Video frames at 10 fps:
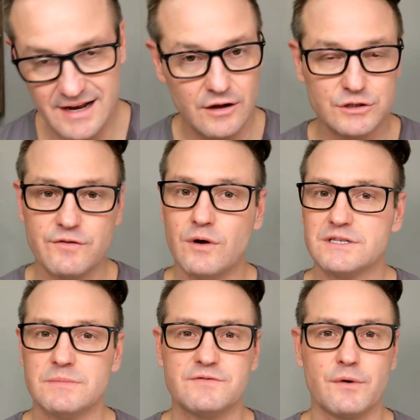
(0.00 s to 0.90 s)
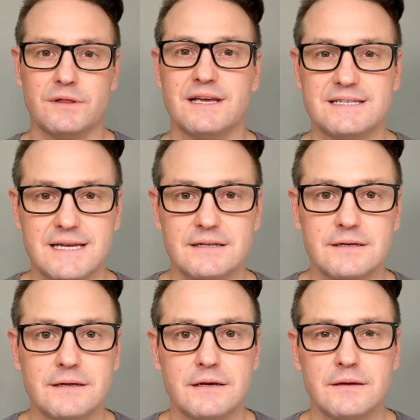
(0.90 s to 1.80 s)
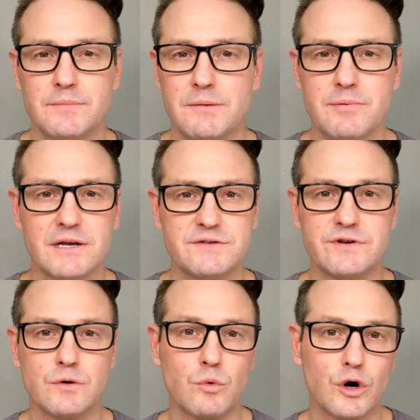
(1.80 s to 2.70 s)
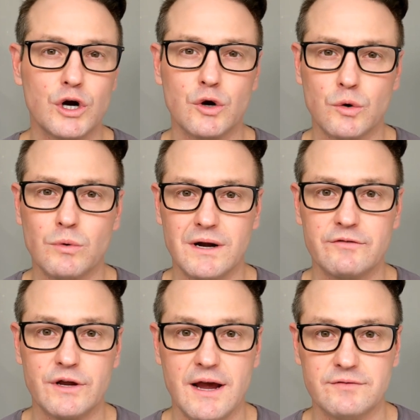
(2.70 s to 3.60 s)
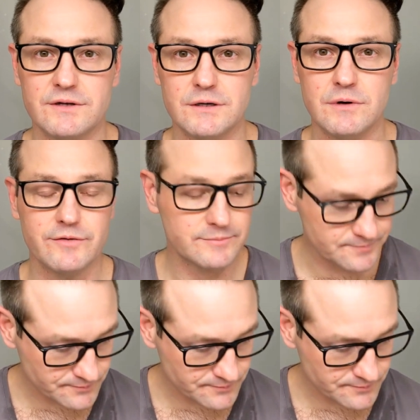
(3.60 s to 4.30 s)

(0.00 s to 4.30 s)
and also if you want something that's very light scented, maybe because of your work or whatever you have to deal with.